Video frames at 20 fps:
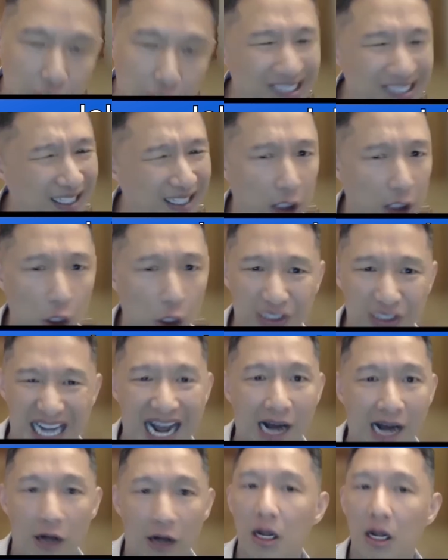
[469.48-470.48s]
is going to go
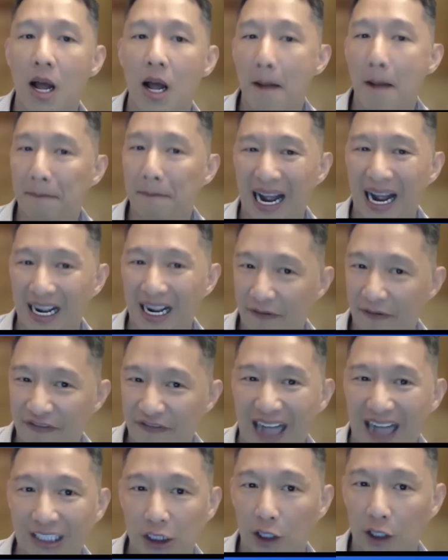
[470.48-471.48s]
down by a
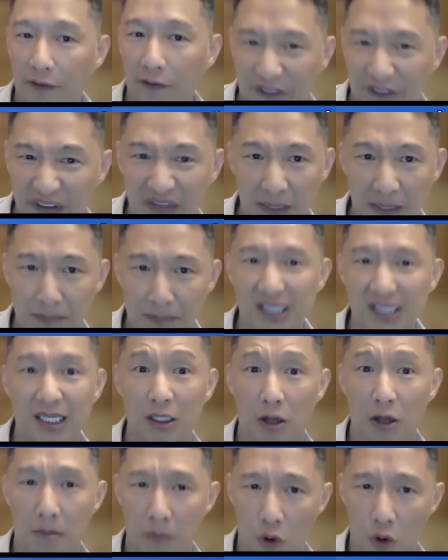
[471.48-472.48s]
factor of 50%
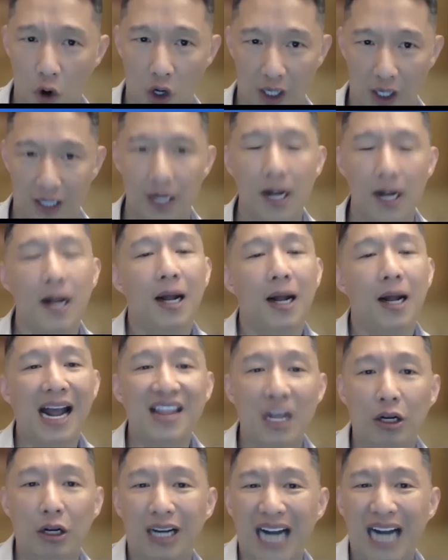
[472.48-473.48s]
or more. And
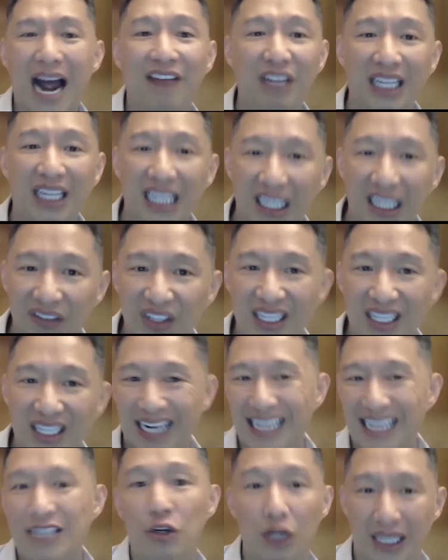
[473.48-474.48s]
then you're going to have the EV that
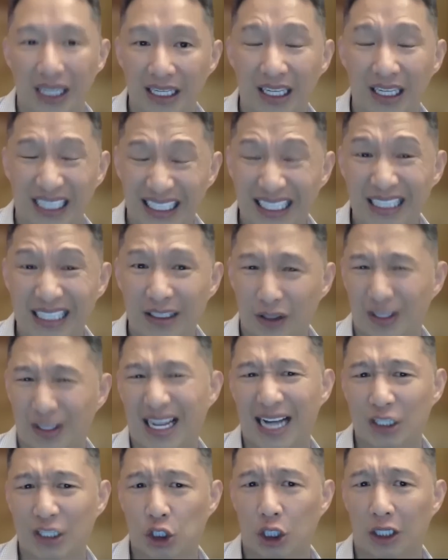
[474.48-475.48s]
eating into
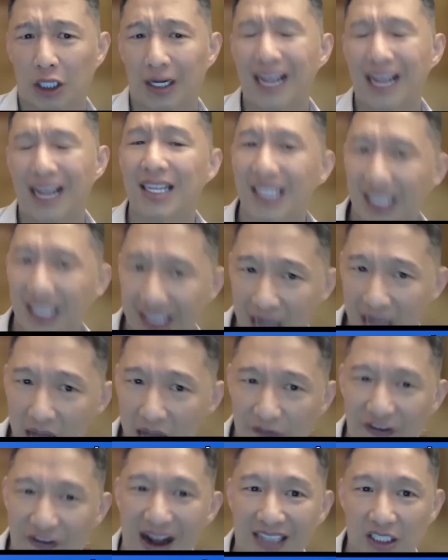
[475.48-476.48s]
that share. And then another
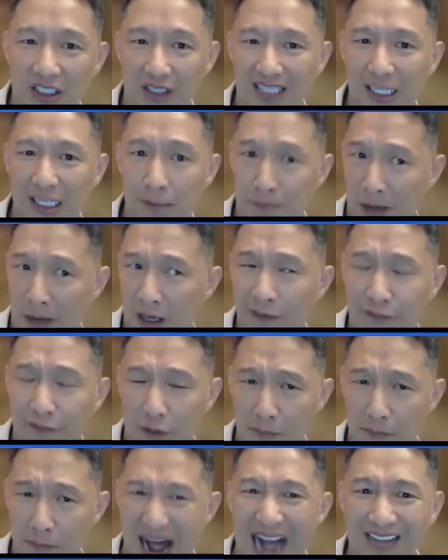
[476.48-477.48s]
factor that's very for
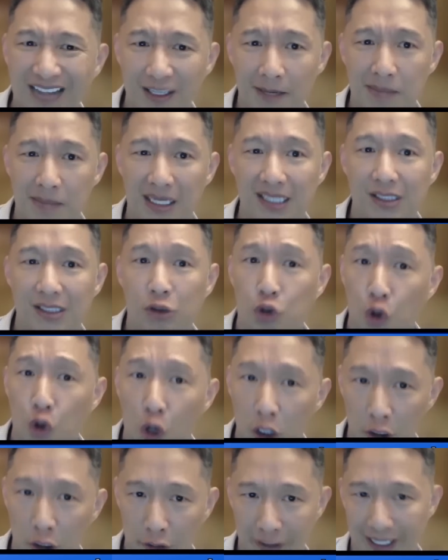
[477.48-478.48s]
platinum is
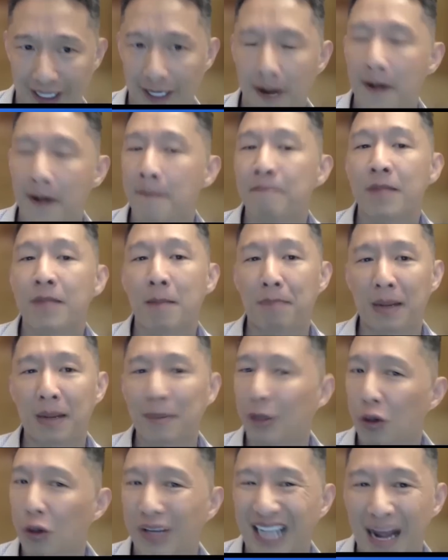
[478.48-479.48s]
jewelry. People
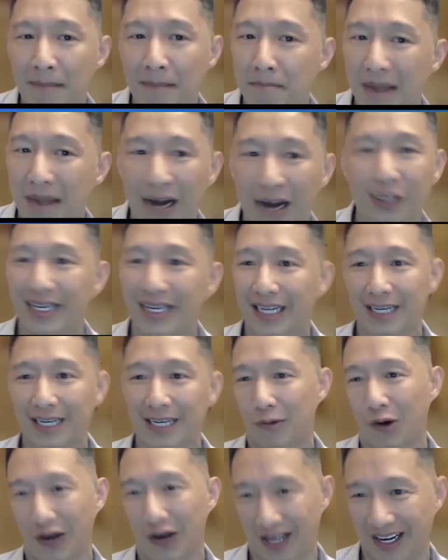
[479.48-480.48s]
don't get married
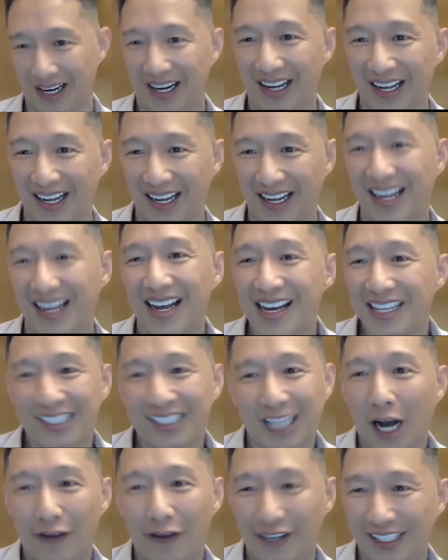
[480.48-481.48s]
anymore.
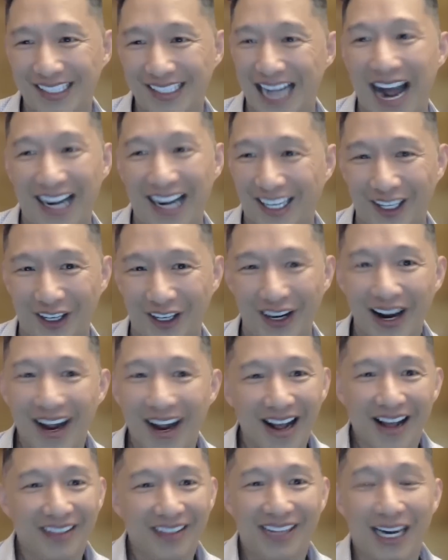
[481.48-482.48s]
Silver stack.
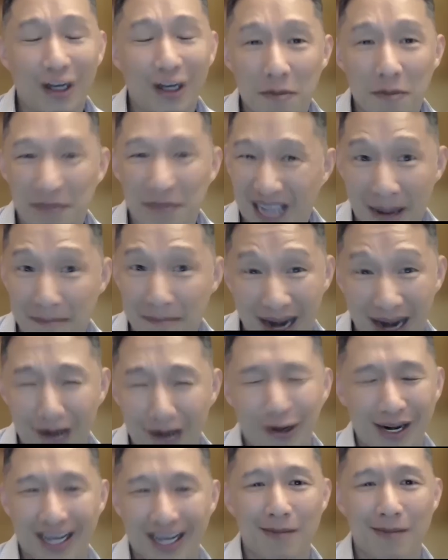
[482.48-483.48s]
They don't get
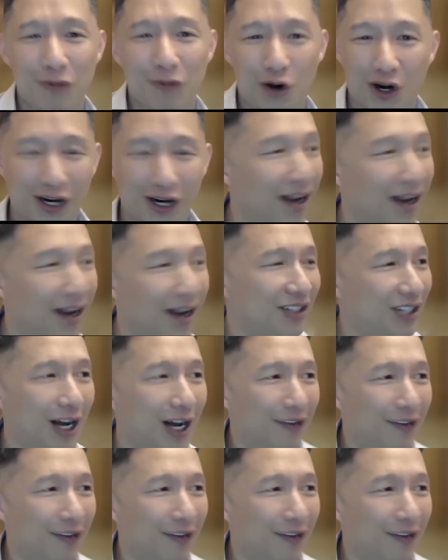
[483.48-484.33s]
married anymore. So